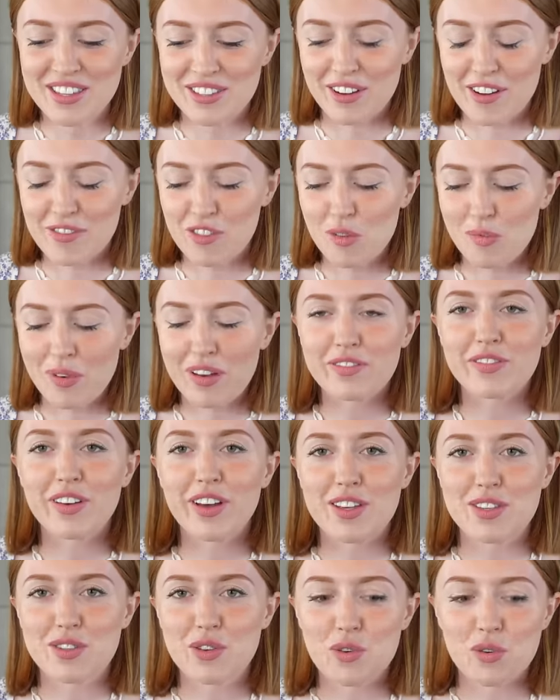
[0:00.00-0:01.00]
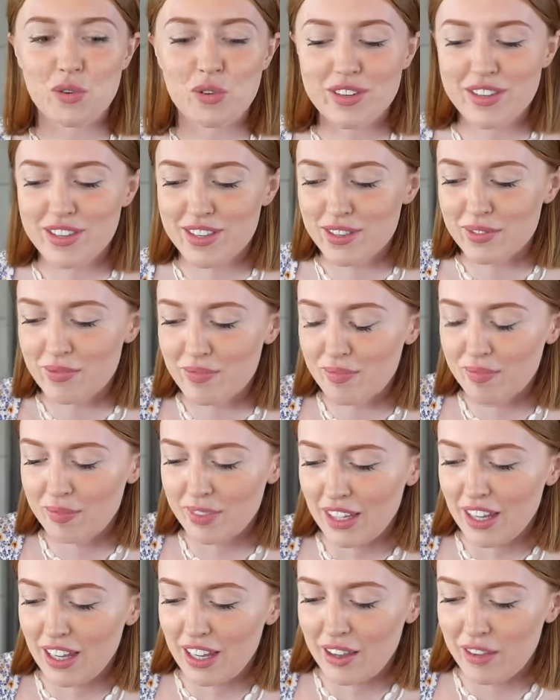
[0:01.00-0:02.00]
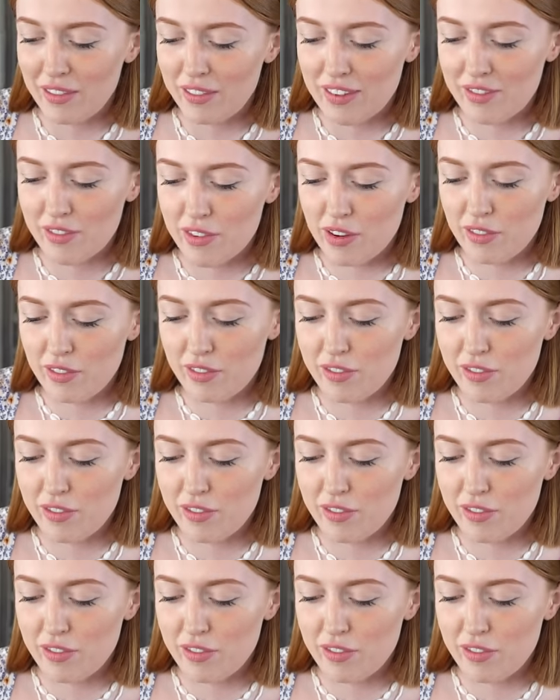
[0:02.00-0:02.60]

so I've got my first course we've gone